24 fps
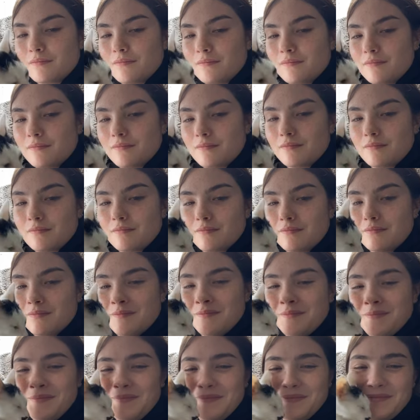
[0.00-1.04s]
had Sora since
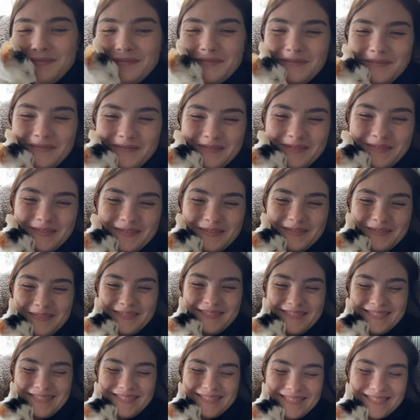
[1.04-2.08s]
2022 as
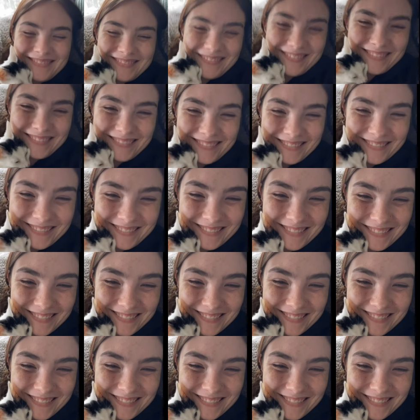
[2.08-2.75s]
well. I got her